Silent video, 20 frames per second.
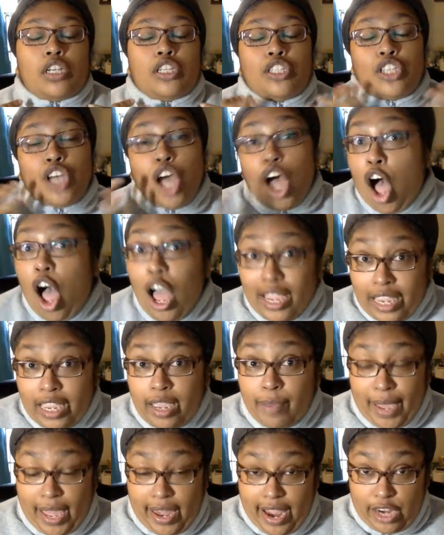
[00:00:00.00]
Talking
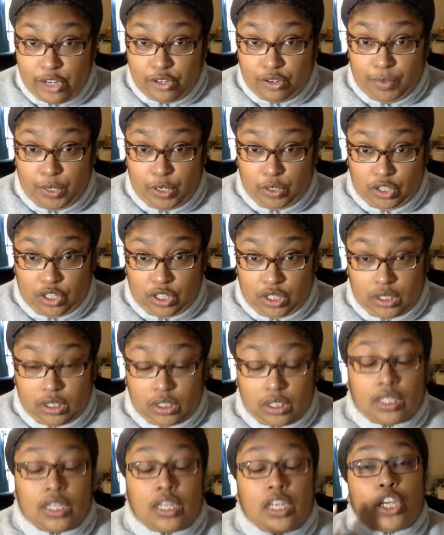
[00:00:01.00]
about
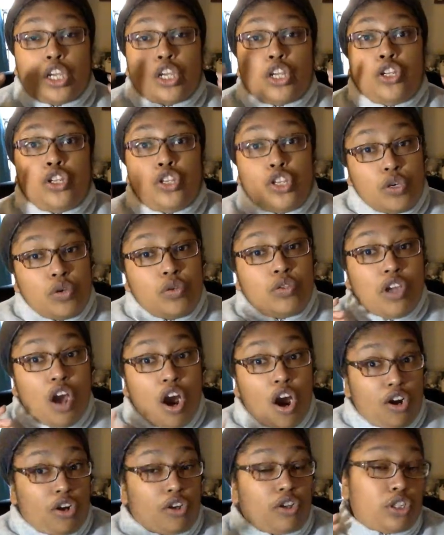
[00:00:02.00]
attributions, news
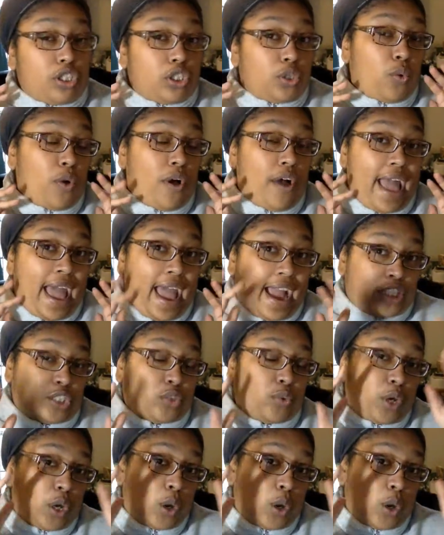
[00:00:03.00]
articles will actually